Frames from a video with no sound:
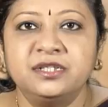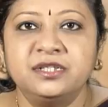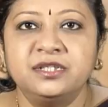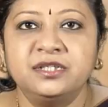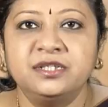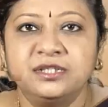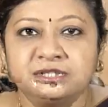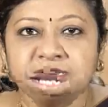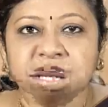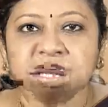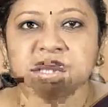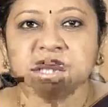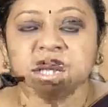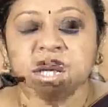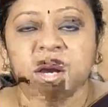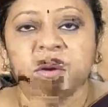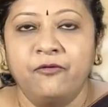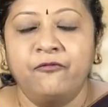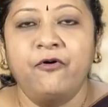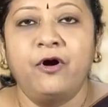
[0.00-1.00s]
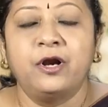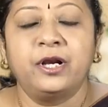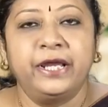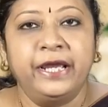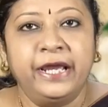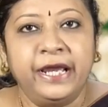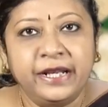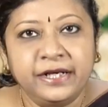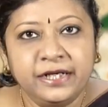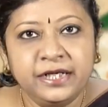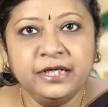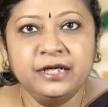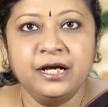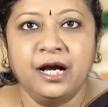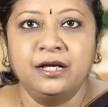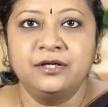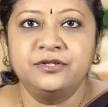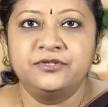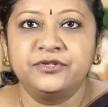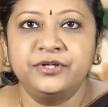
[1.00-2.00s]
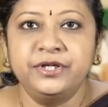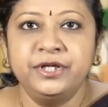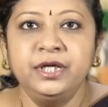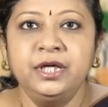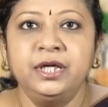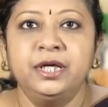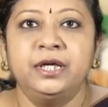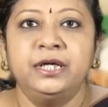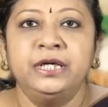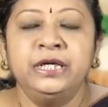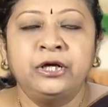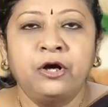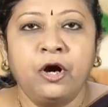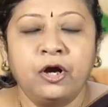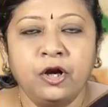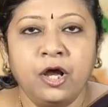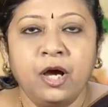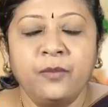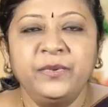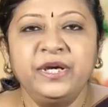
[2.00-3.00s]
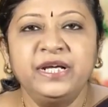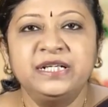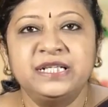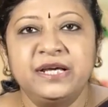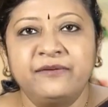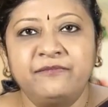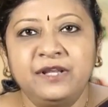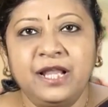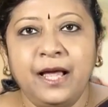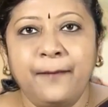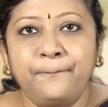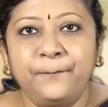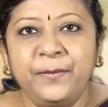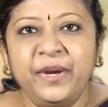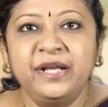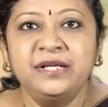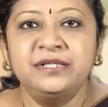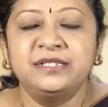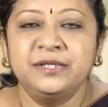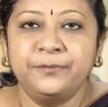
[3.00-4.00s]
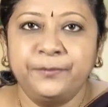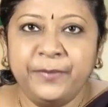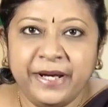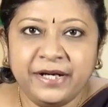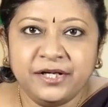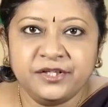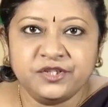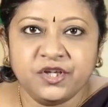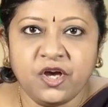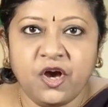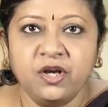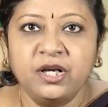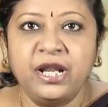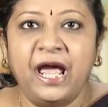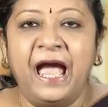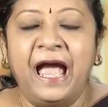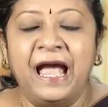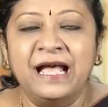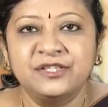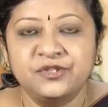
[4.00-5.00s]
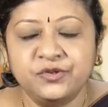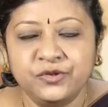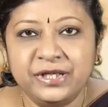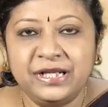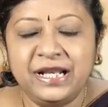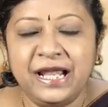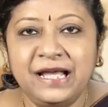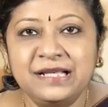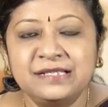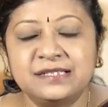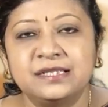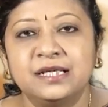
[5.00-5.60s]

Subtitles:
and for any country, economic development depends on as well as